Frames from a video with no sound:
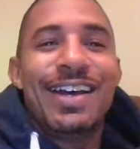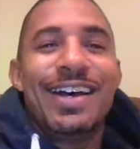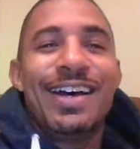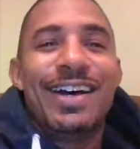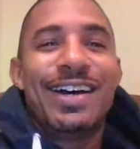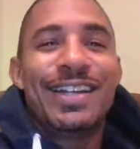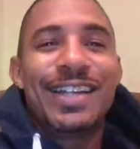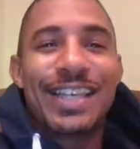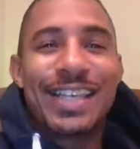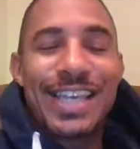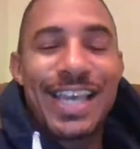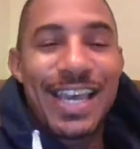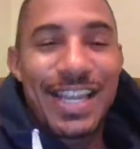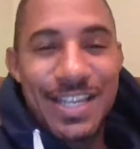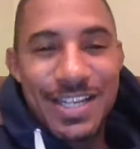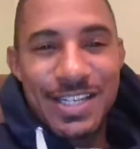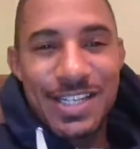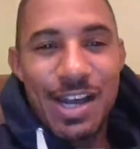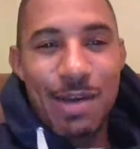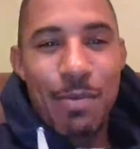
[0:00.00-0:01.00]
The kid
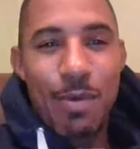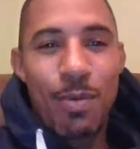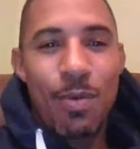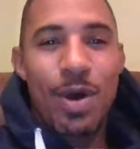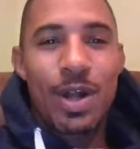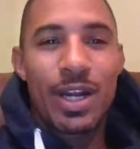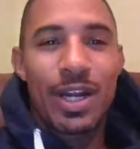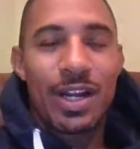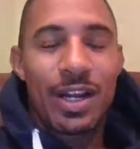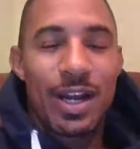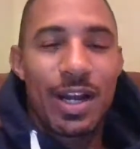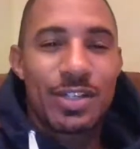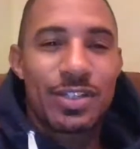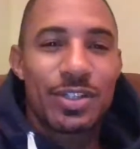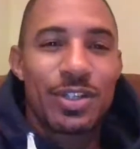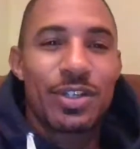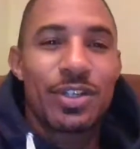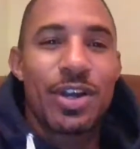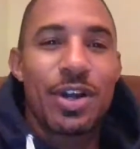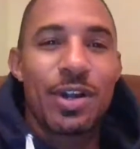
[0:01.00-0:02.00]
is number one at
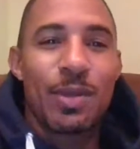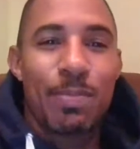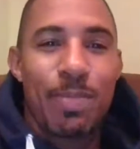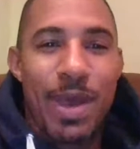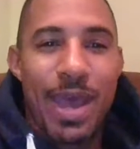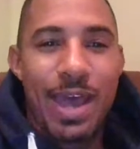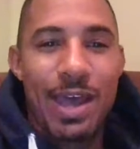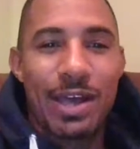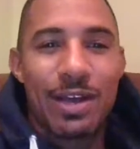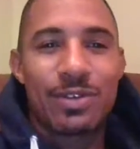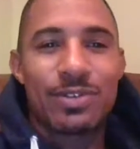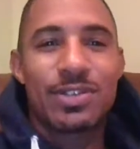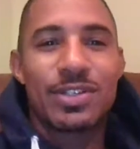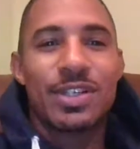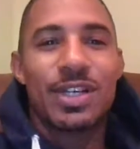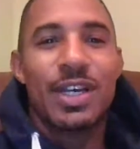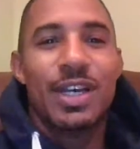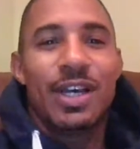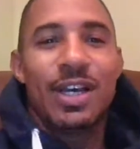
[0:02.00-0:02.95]
130 pounds.